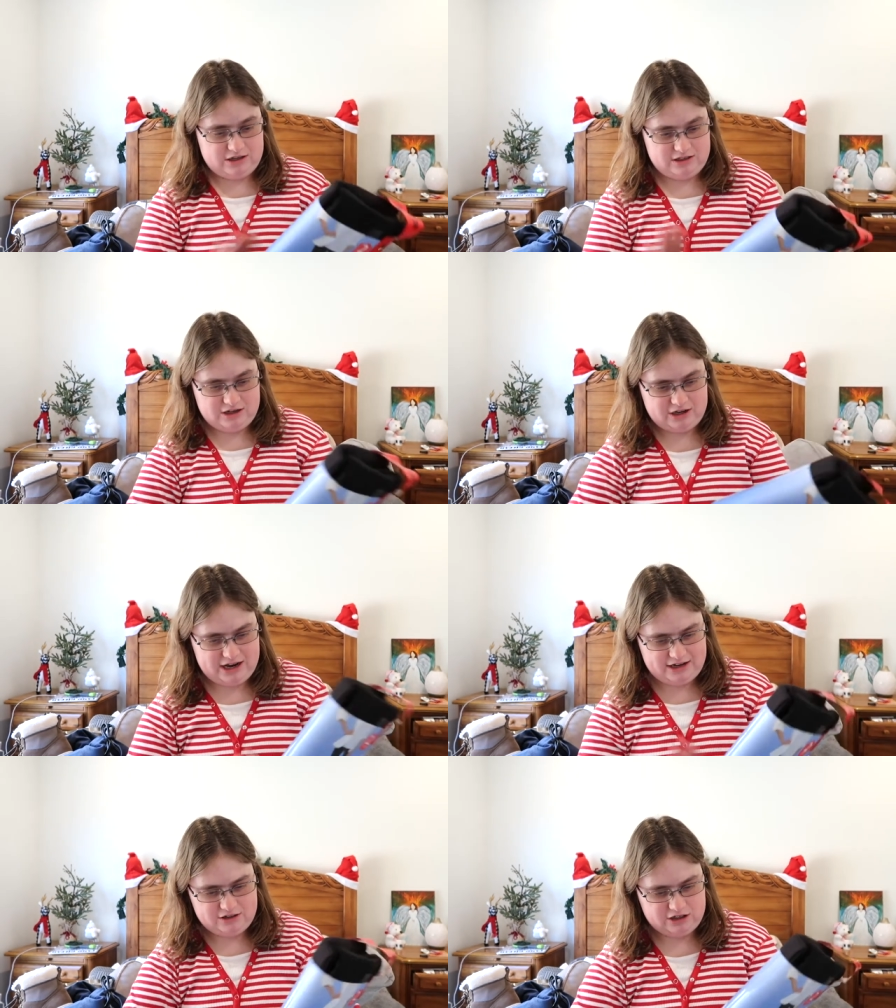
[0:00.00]
and they're
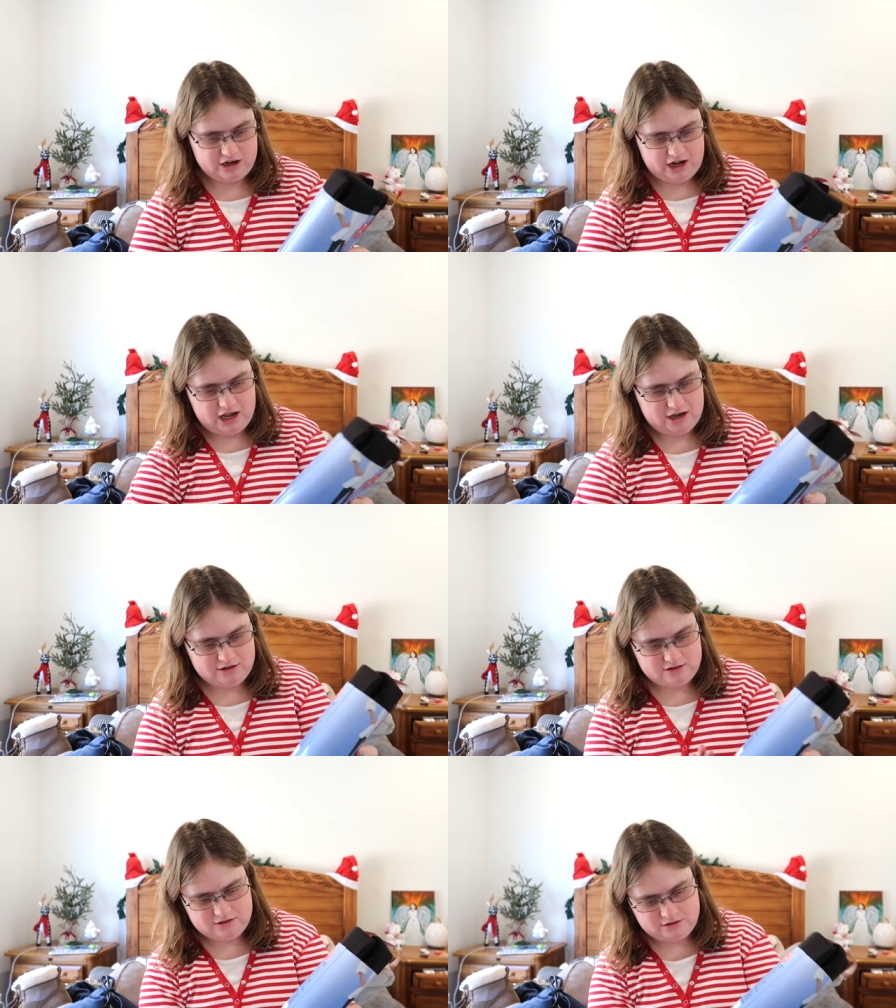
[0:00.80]
kind of dirty.
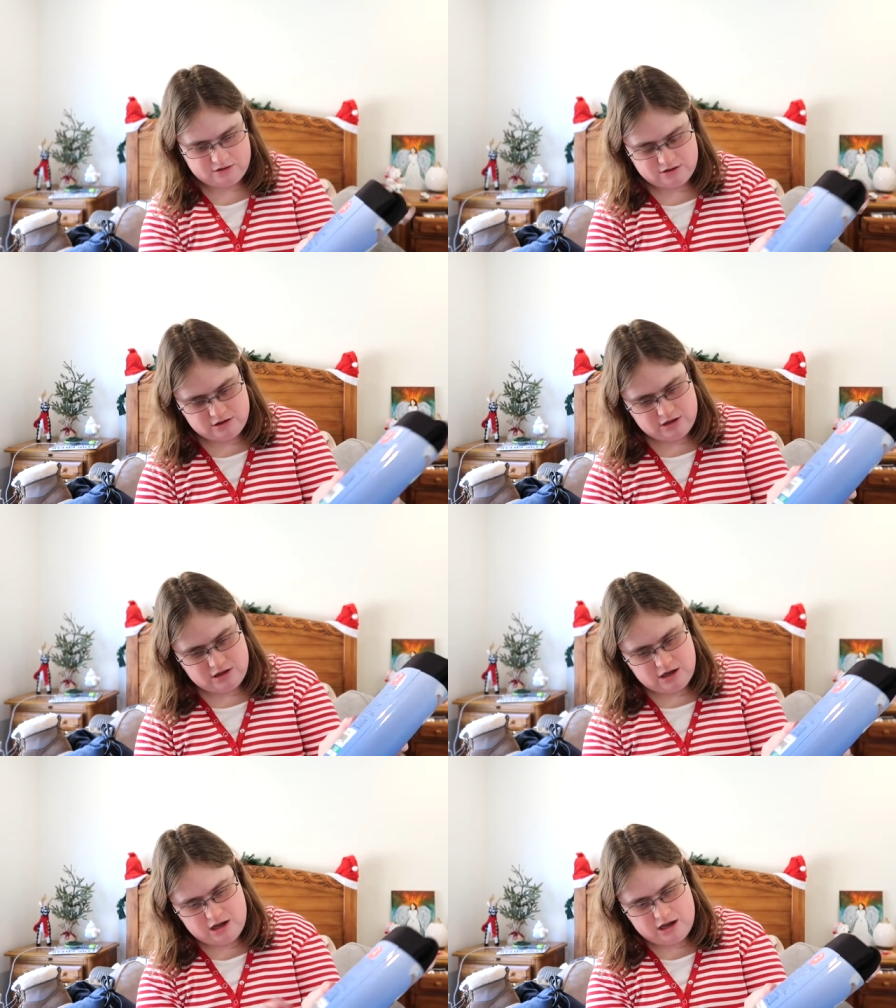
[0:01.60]

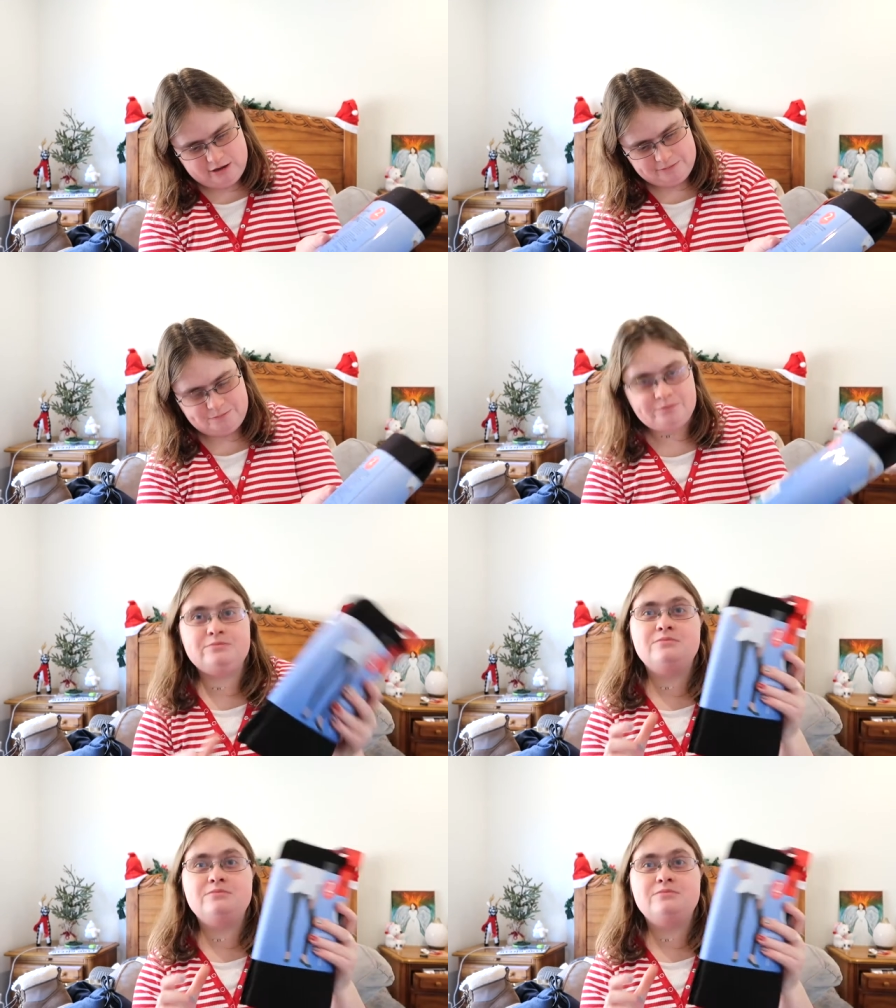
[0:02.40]
Um,